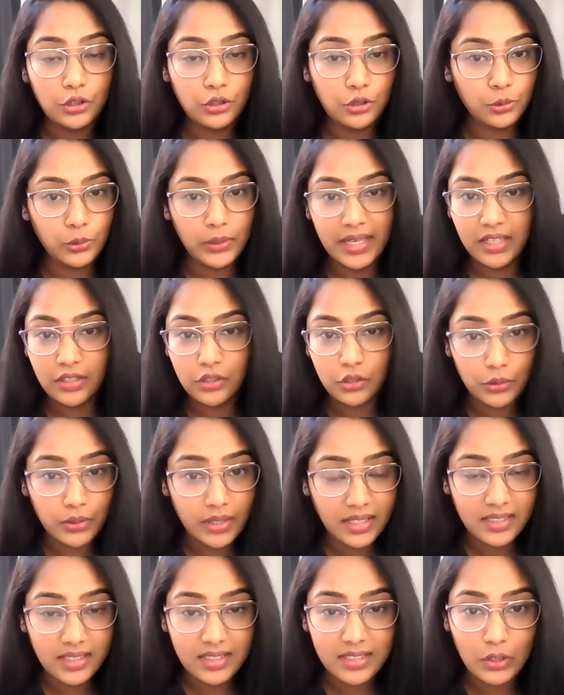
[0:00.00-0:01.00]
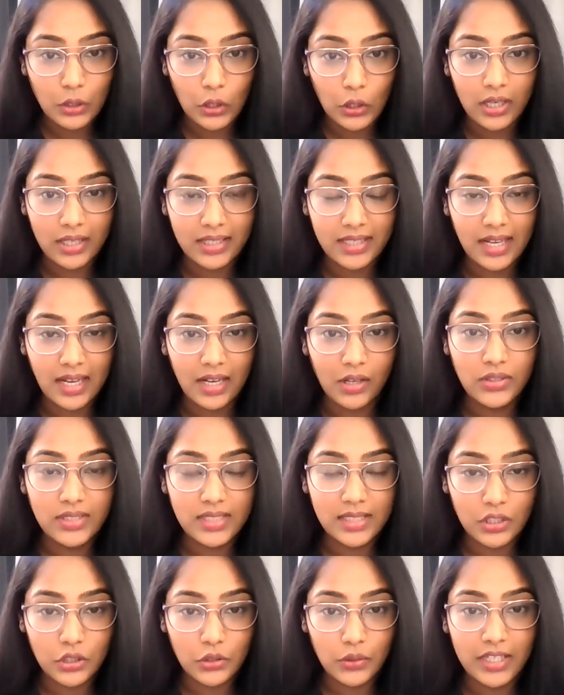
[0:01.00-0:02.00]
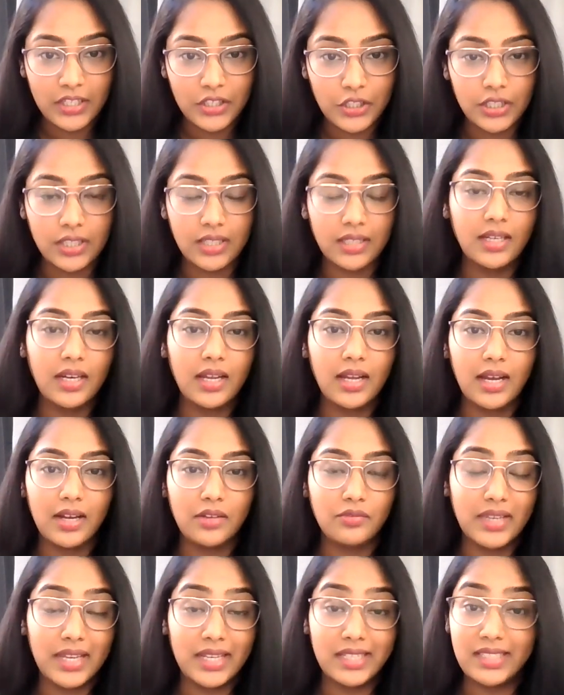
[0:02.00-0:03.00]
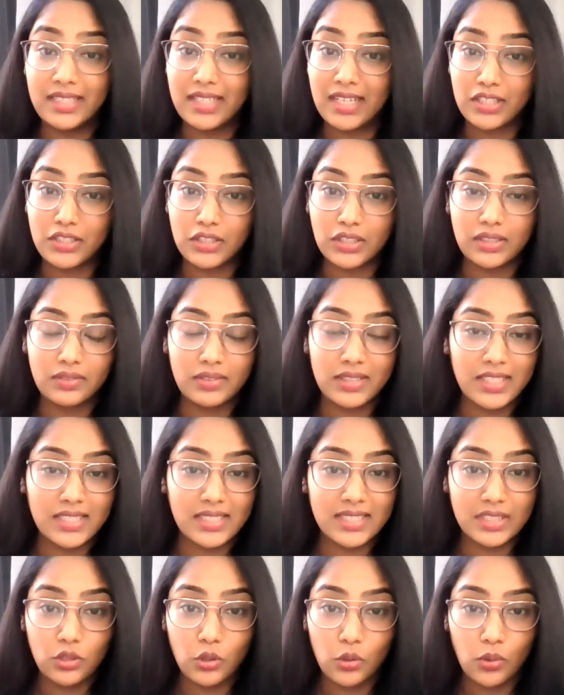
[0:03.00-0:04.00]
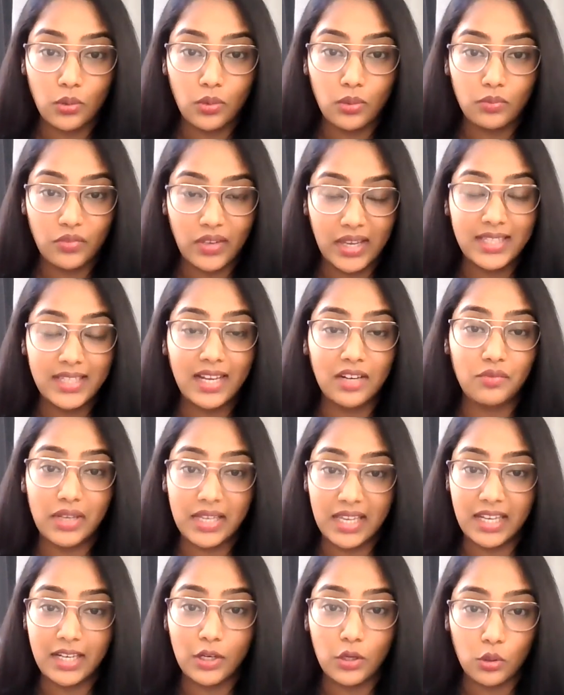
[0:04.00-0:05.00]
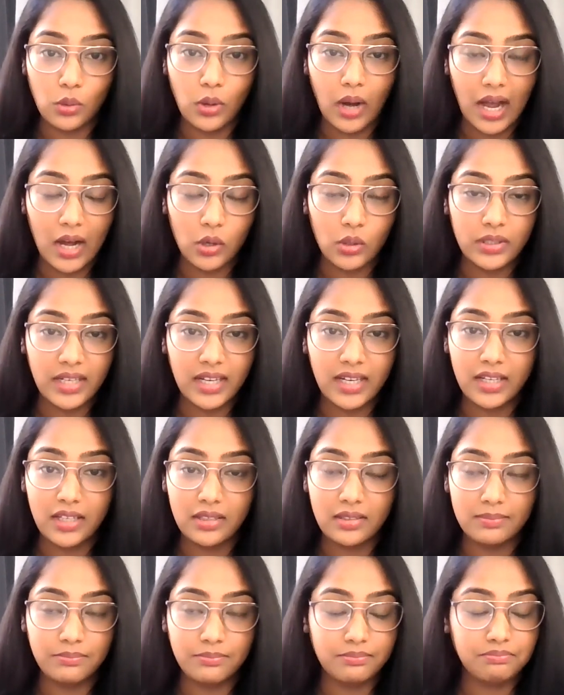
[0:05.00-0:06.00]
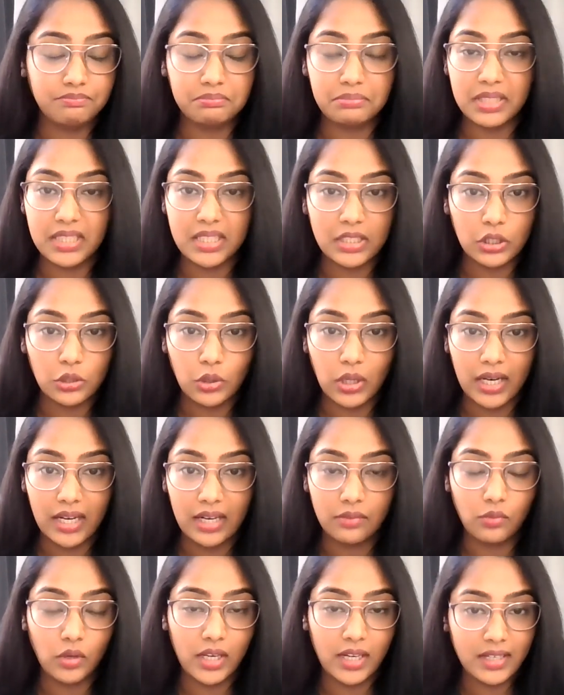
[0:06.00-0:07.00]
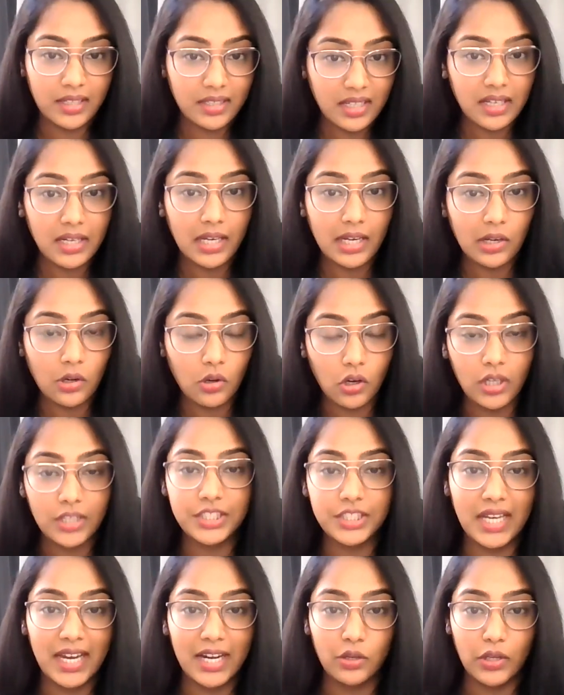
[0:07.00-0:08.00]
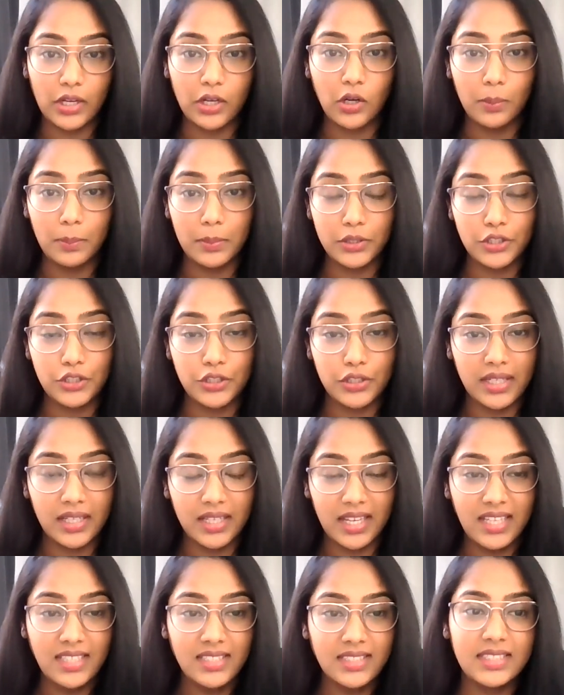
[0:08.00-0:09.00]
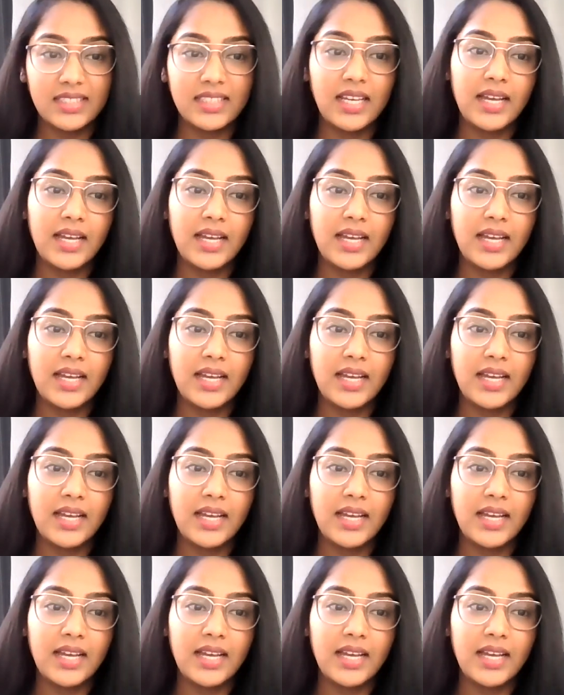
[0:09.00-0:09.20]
doing during this lockdown situation where there's no way that we can go out and pursue our volunteering or shadowing opportunities.